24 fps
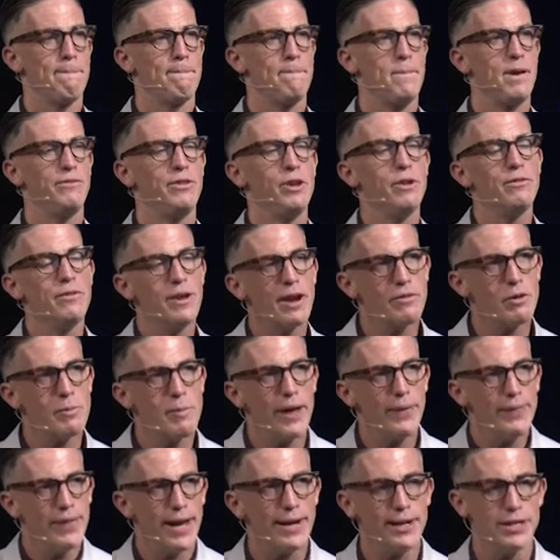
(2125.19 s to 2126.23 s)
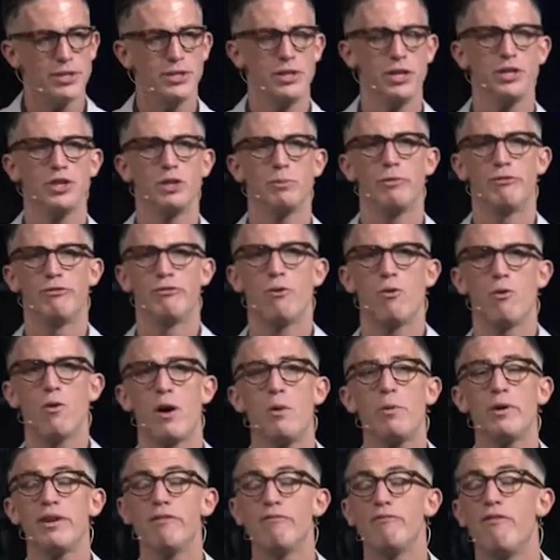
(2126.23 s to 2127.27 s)
If you've never made that decision before, I
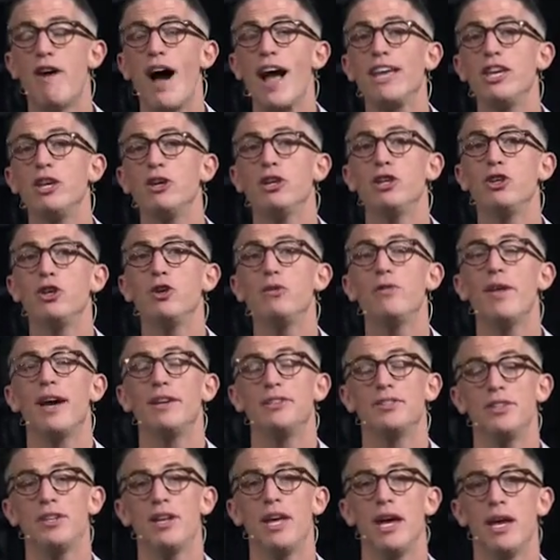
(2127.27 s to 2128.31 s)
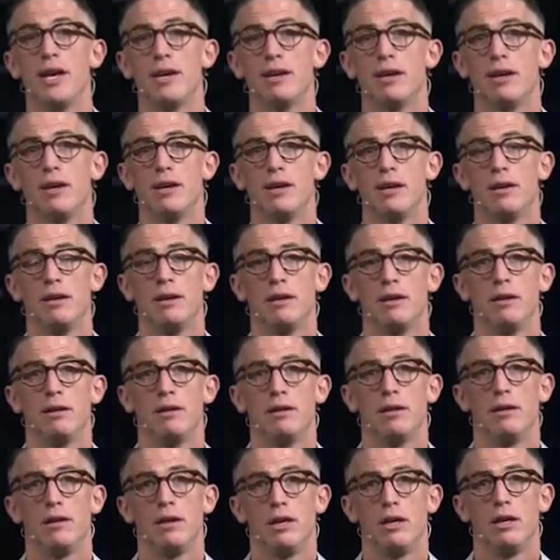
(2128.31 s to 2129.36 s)
want to invite you to do that today.
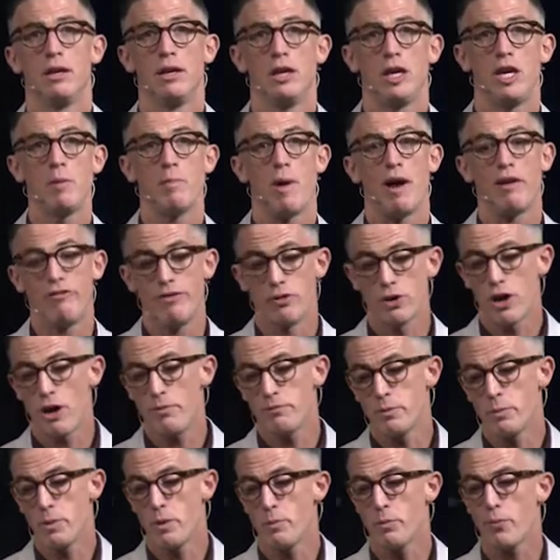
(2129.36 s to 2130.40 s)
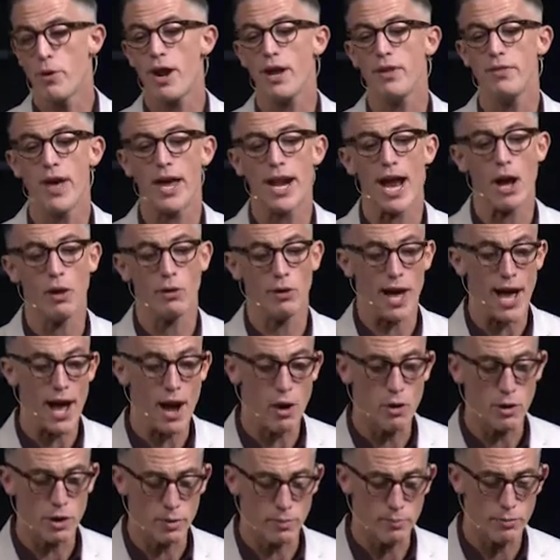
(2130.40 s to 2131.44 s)
You might feel comfortable praying that out
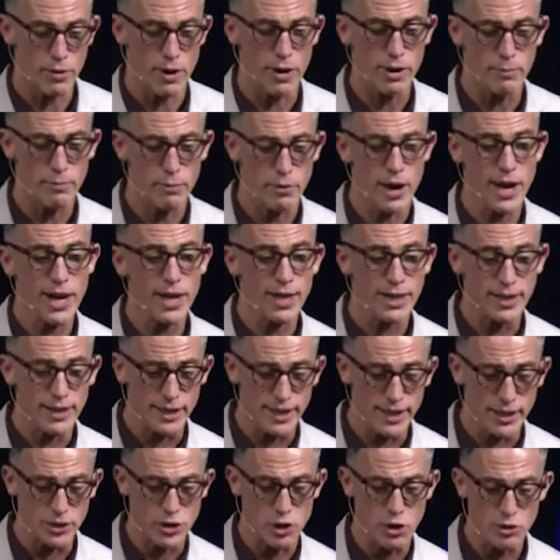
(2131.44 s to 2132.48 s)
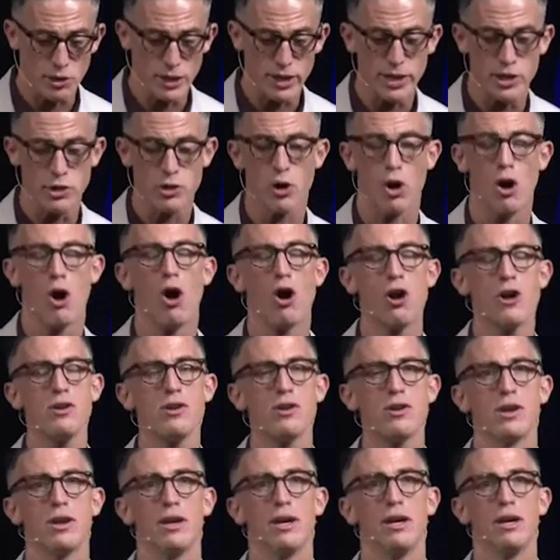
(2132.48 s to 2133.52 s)
loud or praying it internally in your heart.
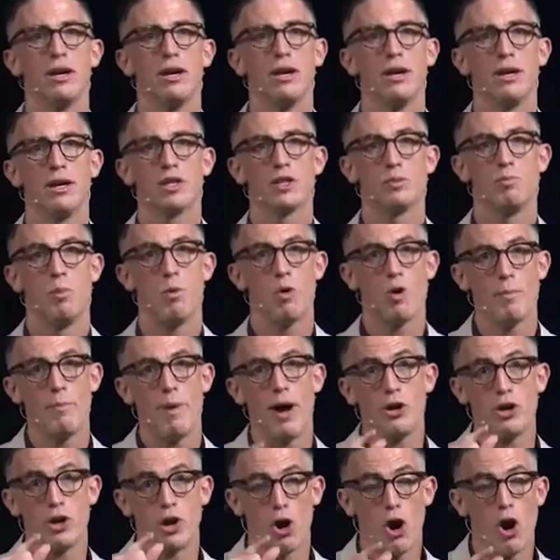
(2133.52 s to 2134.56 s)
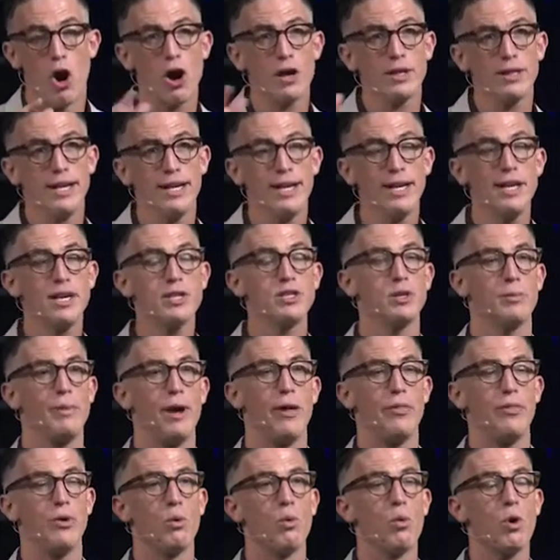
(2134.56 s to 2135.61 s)
It's more about your heart than it is
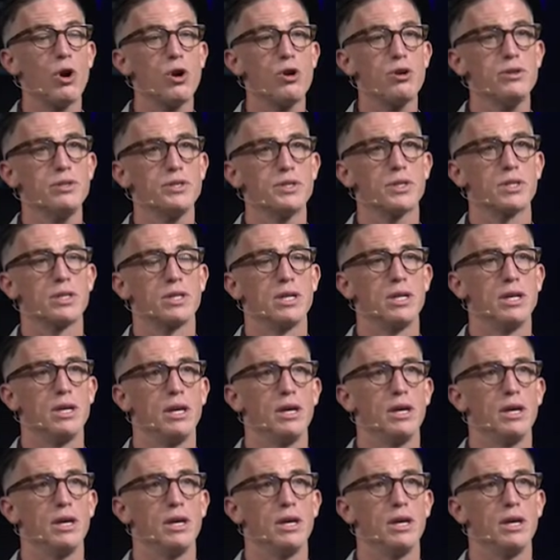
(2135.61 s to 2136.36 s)
about the words.